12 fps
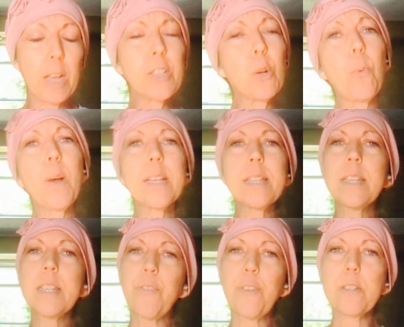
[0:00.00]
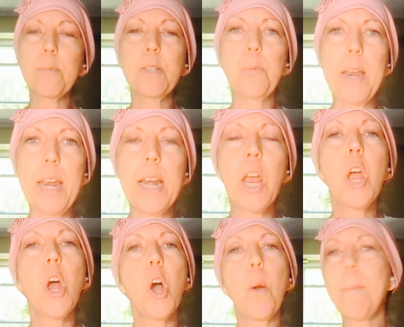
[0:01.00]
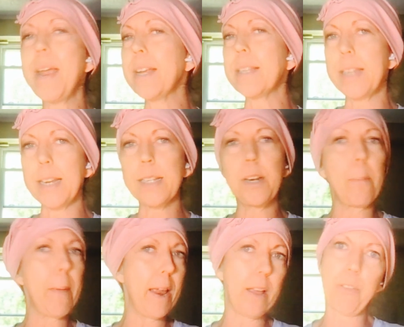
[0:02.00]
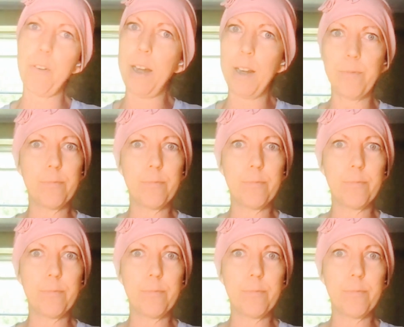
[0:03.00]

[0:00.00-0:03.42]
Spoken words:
So what is the difference between omega-6 and omega-3?